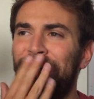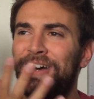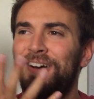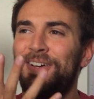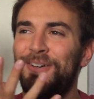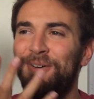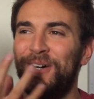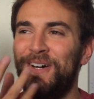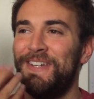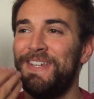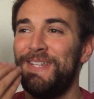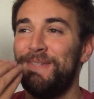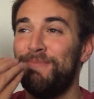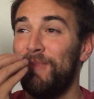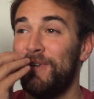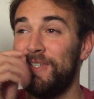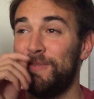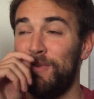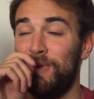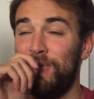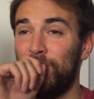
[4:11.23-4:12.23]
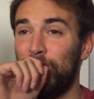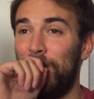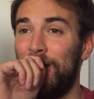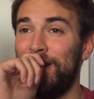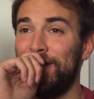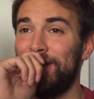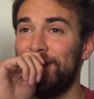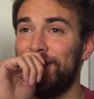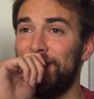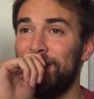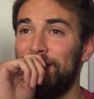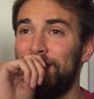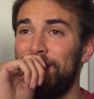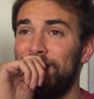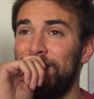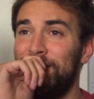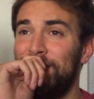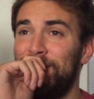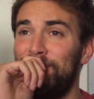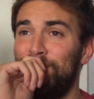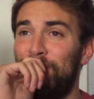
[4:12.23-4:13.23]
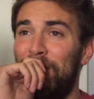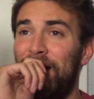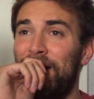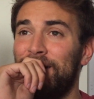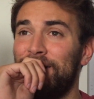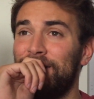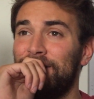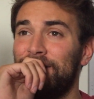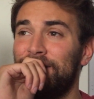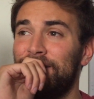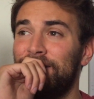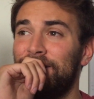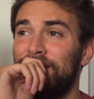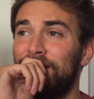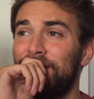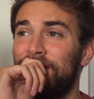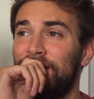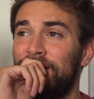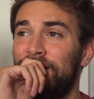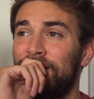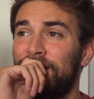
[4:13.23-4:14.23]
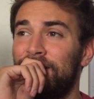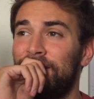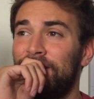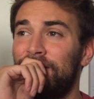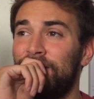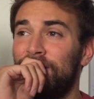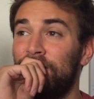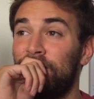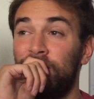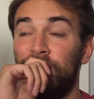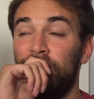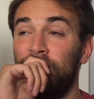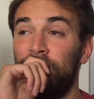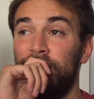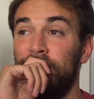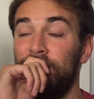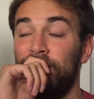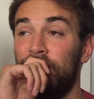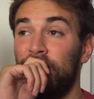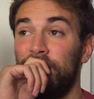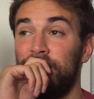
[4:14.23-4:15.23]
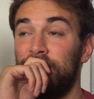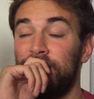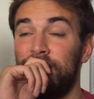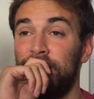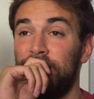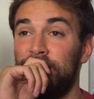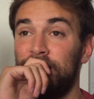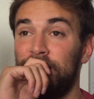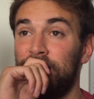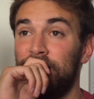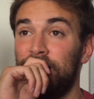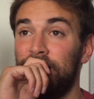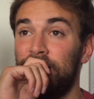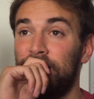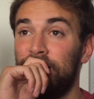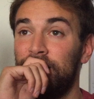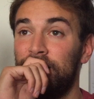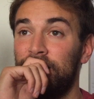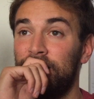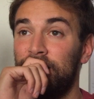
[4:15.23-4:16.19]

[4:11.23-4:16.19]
I need my spirituality back, or even I just need to.